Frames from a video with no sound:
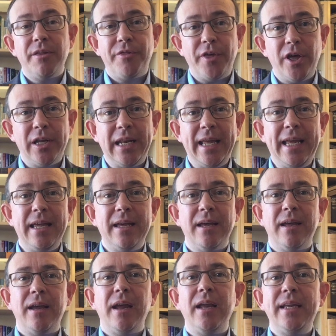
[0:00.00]
Thirdly,
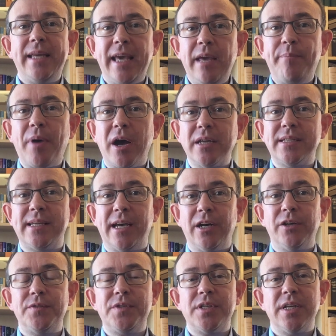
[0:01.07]
keep
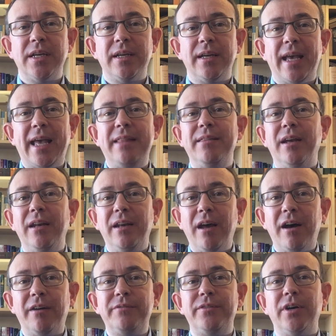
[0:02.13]
ourselves in the
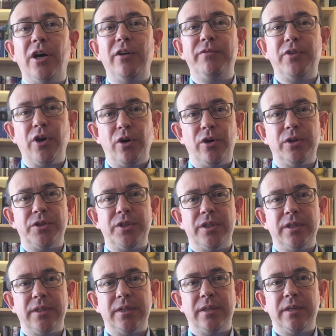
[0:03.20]
love of God.
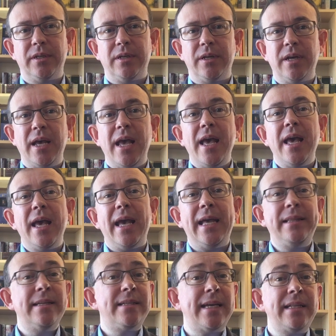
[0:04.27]

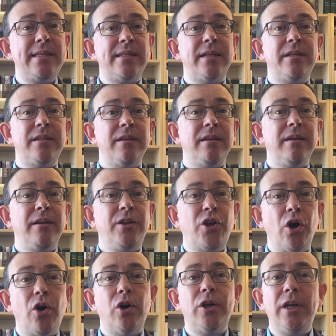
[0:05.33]
In the sense that
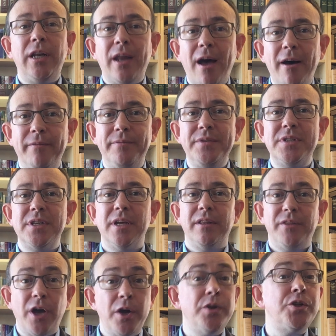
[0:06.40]
God loves
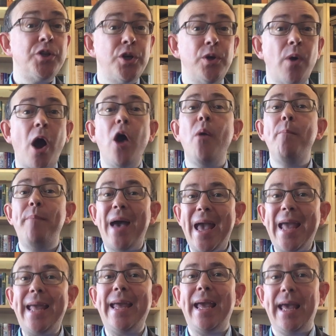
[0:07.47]
those who
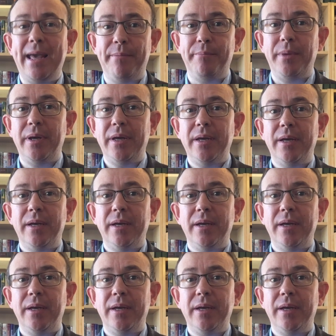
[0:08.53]
obey him.